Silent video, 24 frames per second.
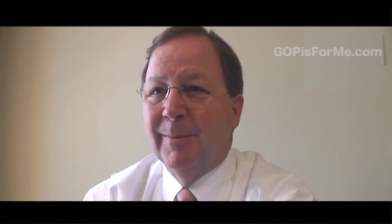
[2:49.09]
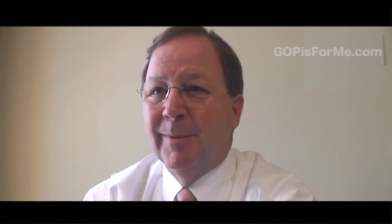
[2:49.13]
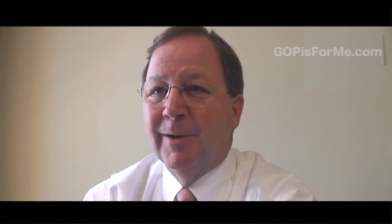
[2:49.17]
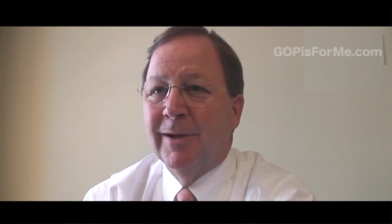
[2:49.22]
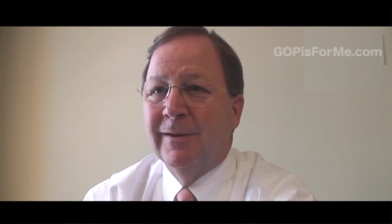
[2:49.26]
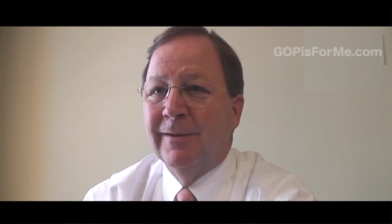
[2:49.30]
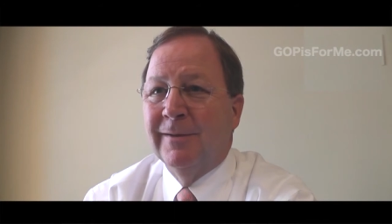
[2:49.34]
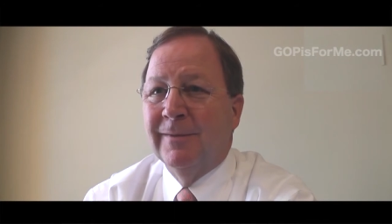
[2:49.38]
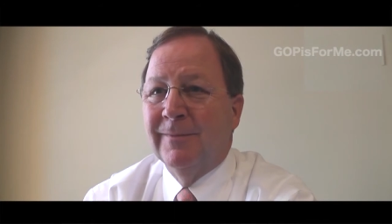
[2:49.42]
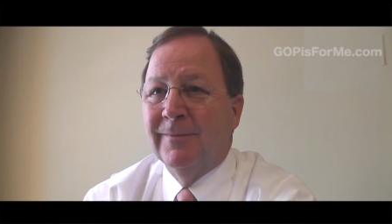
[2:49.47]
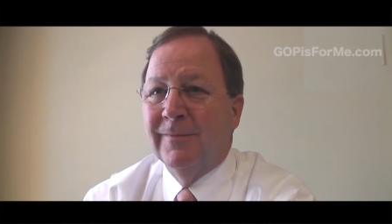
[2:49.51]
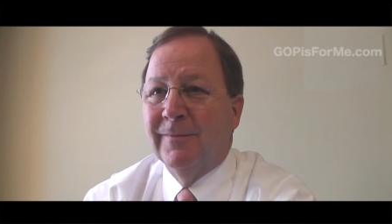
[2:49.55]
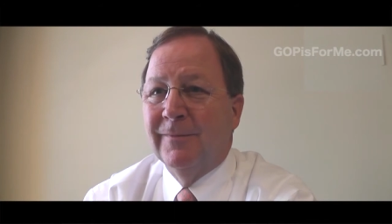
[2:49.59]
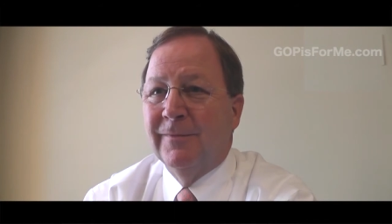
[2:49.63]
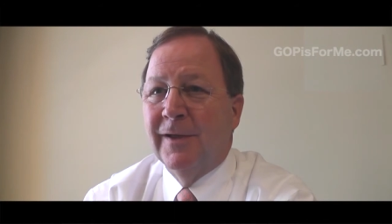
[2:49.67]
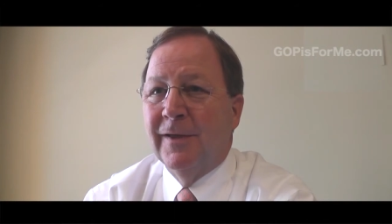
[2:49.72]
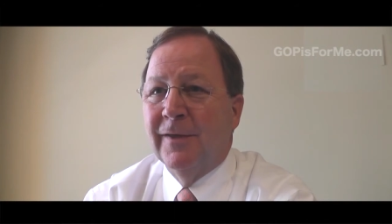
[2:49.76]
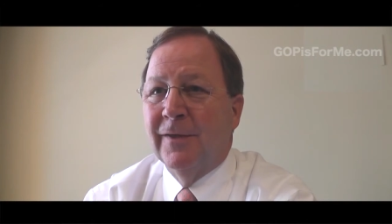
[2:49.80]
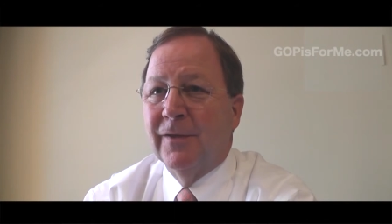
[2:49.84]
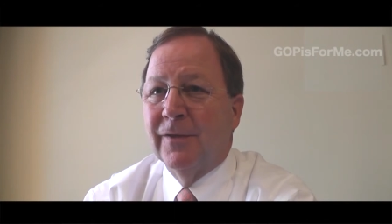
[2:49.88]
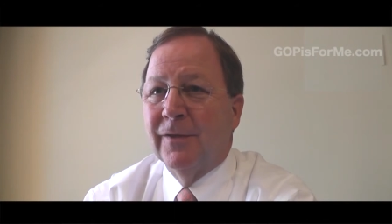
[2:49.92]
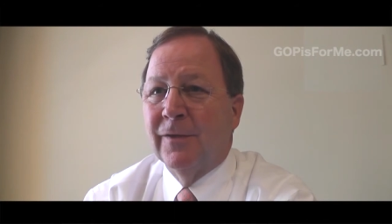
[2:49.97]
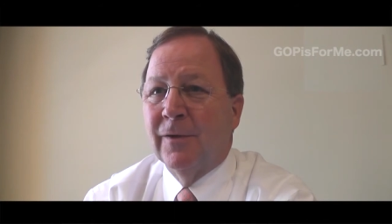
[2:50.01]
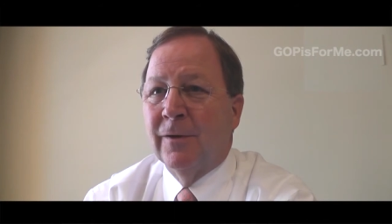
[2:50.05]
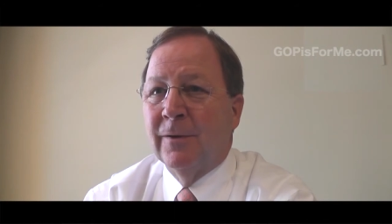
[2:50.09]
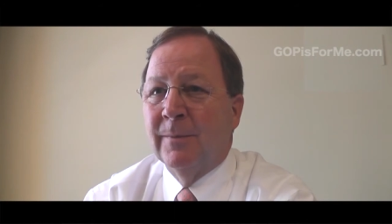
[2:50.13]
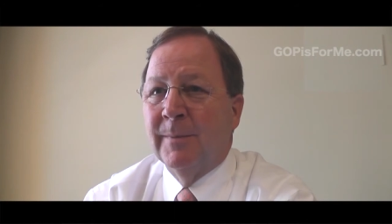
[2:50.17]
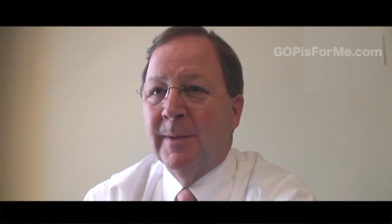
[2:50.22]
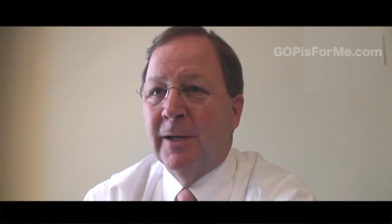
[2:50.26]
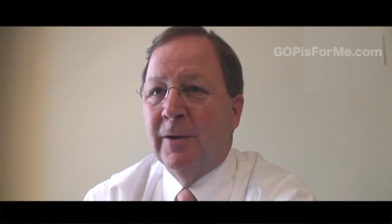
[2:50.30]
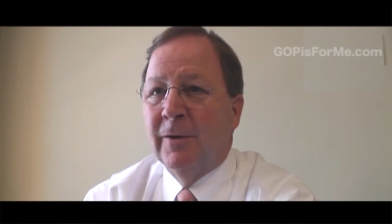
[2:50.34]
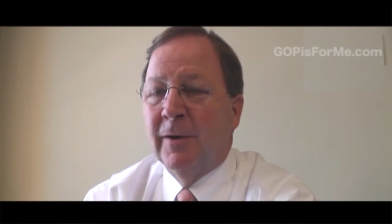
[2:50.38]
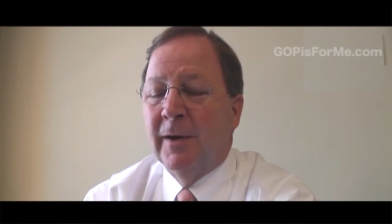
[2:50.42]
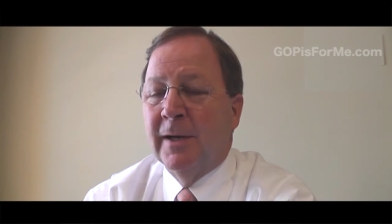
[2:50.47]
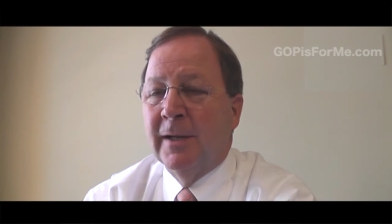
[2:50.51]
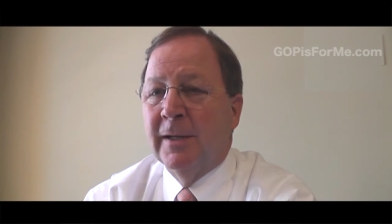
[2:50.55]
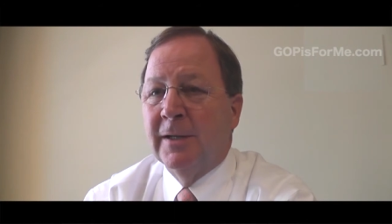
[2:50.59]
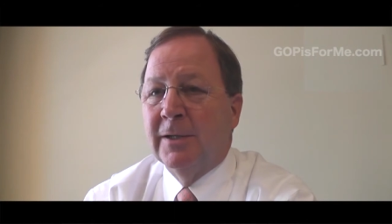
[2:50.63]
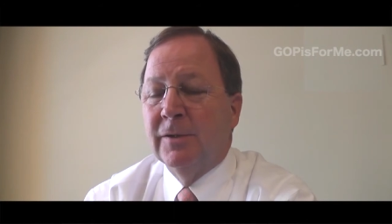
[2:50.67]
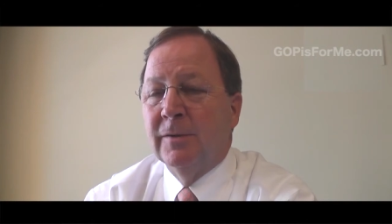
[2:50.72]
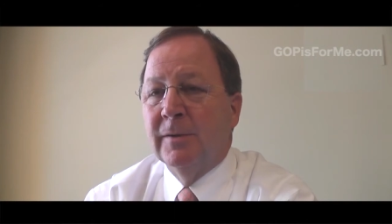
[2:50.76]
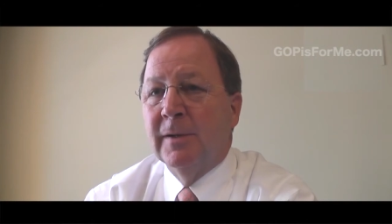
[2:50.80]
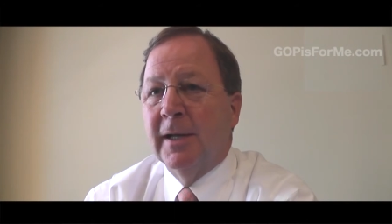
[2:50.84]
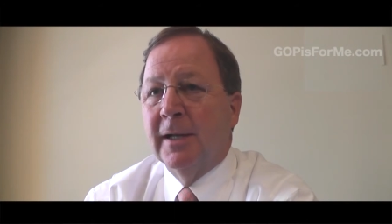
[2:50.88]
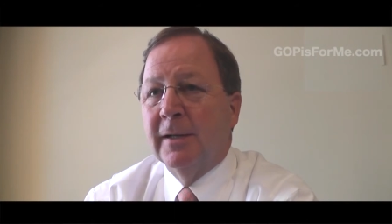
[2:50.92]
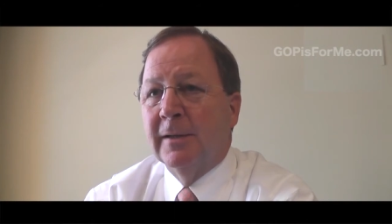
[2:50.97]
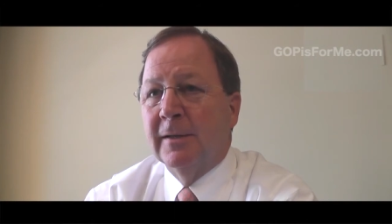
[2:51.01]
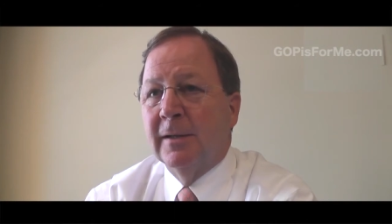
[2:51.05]
many visas ought to be granted,
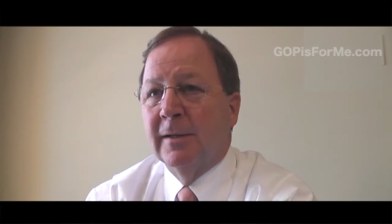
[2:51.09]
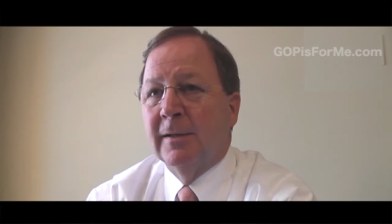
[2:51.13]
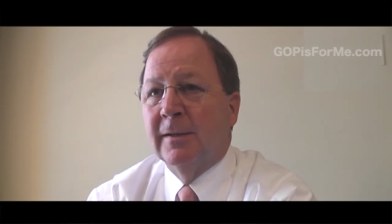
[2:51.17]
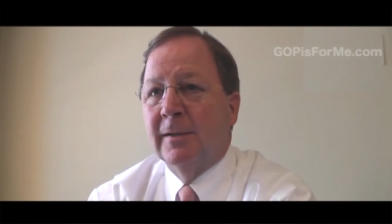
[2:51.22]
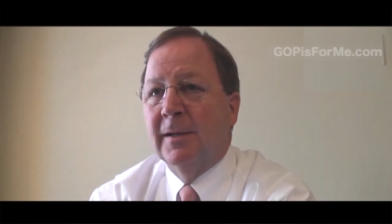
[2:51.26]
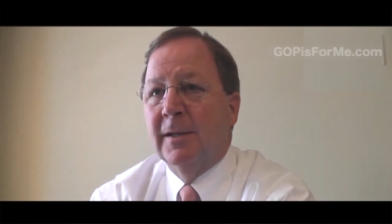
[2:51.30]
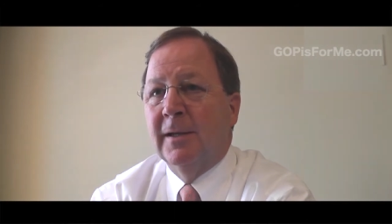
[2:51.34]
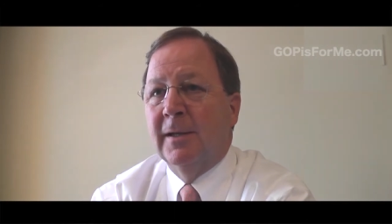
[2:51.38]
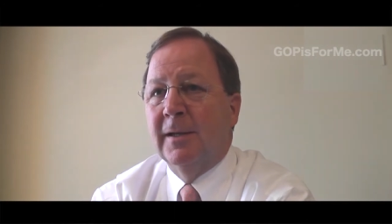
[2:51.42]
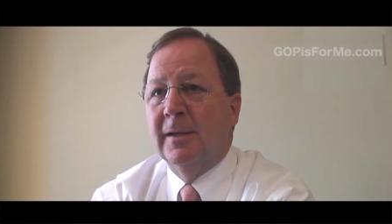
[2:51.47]
you let the